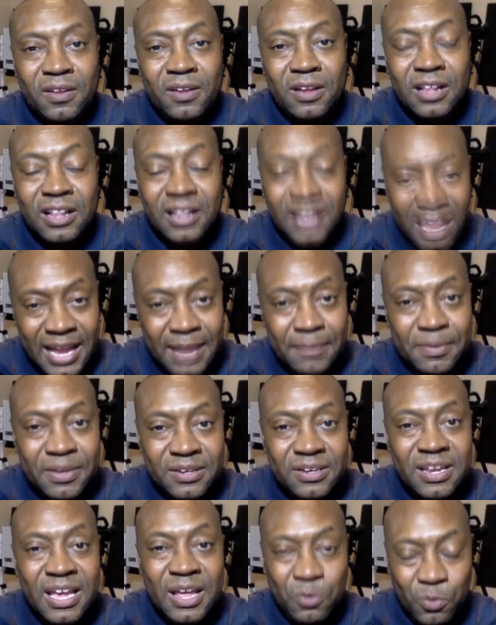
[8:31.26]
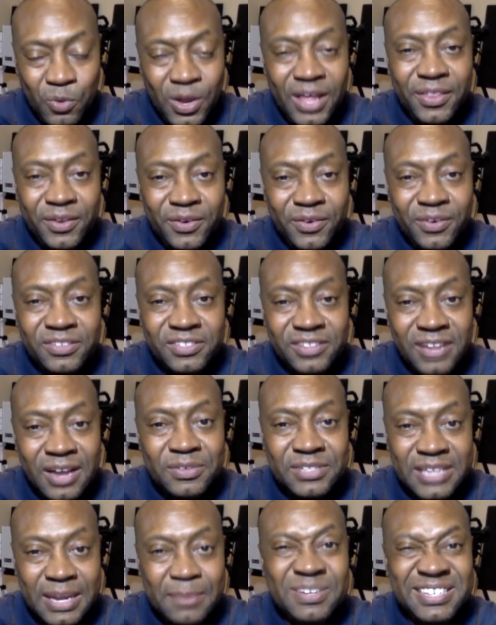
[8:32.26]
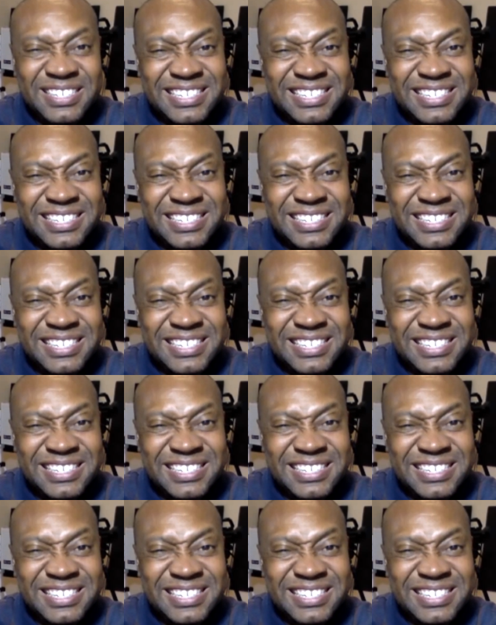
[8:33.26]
climate and weather. And so I was able to